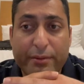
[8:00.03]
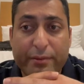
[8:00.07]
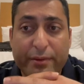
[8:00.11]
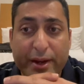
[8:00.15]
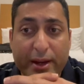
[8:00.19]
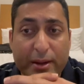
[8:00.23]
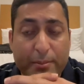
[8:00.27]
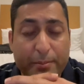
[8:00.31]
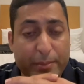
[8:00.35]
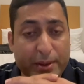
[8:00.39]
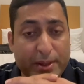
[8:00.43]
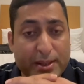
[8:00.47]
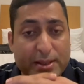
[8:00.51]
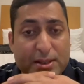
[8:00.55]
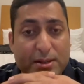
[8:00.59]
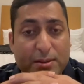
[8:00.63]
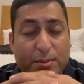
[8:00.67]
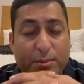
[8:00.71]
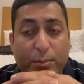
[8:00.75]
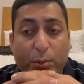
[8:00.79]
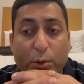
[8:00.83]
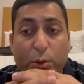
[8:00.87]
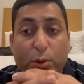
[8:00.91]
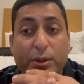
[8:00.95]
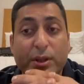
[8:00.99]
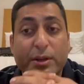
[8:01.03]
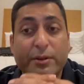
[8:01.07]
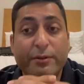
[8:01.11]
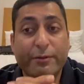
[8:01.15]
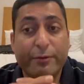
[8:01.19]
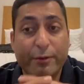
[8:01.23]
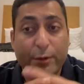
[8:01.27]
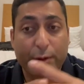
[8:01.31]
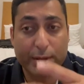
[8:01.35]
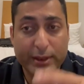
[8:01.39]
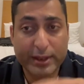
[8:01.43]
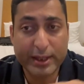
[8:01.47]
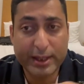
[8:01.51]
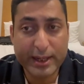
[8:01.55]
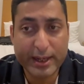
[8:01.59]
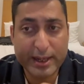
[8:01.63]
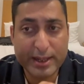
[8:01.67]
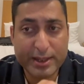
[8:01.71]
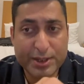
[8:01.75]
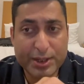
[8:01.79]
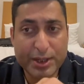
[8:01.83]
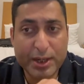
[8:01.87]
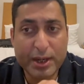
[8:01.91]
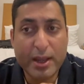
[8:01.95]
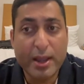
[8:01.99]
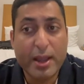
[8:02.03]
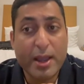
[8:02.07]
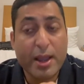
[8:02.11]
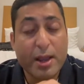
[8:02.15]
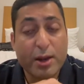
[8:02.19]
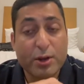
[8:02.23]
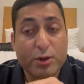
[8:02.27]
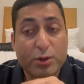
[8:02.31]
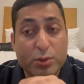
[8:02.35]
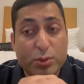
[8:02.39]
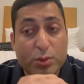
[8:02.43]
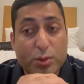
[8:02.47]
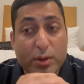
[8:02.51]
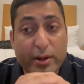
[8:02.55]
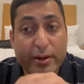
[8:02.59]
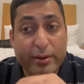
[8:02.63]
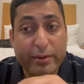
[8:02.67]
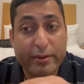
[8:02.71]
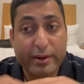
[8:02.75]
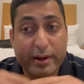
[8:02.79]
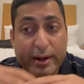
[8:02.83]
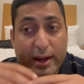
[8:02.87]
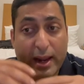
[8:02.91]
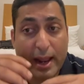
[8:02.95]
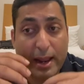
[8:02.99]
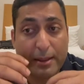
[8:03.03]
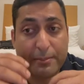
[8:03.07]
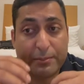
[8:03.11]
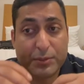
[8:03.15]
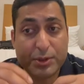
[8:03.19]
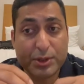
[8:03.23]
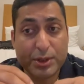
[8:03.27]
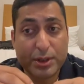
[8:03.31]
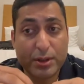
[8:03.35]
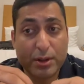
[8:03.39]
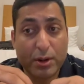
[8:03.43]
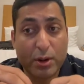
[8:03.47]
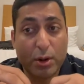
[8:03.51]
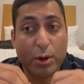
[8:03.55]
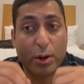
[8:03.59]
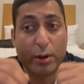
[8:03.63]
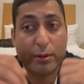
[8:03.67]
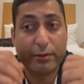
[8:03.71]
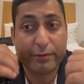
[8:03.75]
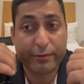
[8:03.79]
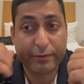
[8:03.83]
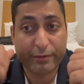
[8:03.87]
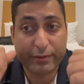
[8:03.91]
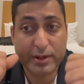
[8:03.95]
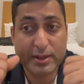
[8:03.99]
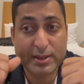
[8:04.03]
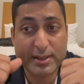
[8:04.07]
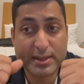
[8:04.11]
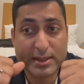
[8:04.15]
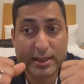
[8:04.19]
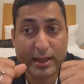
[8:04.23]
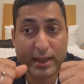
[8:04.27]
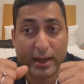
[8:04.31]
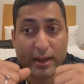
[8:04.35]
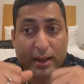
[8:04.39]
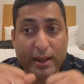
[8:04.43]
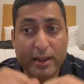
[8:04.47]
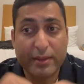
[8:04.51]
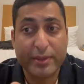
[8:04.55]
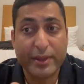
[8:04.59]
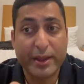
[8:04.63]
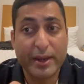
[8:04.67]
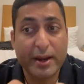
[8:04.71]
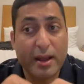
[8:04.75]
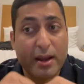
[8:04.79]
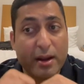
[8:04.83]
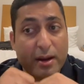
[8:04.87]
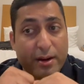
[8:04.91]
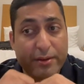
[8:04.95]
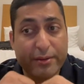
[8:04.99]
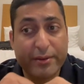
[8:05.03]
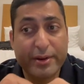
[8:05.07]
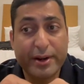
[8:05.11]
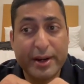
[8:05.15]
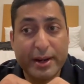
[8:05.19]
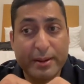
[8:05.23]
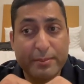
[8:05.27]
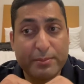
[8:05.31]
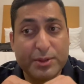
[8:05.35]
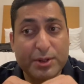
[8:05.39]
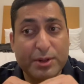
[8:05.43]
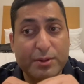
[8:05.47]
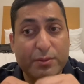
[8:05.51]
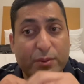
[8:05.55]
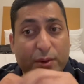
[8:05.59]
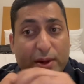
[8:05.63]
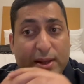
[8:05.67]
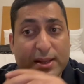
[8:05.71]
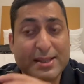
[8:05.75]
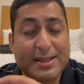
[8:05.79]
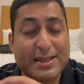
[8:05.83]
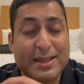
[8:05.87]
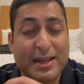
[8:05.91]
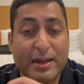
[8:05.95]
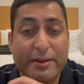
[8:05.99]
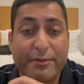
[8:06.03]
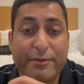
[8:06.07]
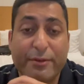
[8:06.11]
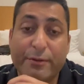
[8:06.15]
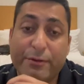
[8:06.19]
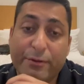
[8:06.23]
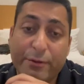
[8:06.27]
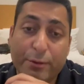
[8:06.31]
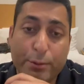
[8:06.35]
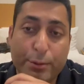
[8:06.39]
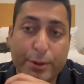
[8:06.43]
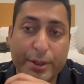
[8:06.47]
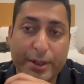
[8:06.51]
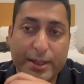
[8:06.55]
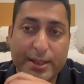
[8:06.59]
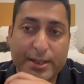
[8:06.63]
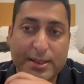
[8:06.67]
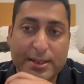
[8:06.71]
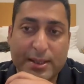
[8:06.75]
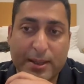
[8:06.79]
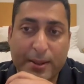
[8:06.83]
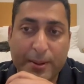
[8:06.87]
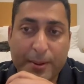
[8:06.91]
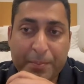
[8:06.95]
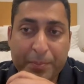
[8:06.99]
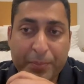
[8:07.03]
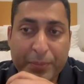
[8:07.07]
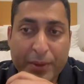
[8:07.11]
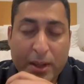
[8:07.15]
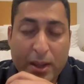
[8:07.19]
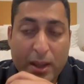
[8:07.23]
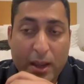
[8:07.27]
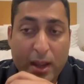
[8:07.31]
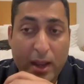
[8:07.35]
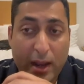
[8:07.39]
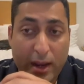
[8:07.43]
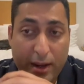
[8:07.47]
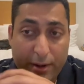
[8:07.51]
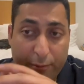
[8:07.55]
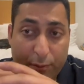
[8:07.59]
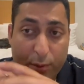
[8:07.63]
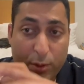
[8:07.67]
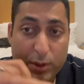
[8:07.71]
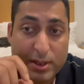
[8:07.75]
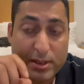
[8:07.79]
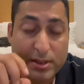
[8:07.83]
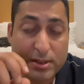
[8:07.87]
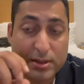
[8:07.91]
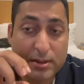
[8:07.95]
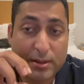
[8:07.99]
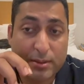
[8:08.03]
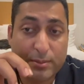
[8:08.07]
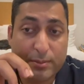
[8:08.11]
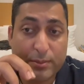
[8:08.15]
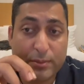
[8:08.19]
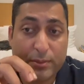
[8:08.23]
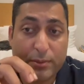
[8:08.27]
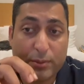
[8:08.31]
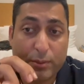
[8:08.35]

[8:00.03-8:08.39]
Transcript: weight best more than 40 kg, 200 mg on first day, then 100 mg once daily for 4 days. What is the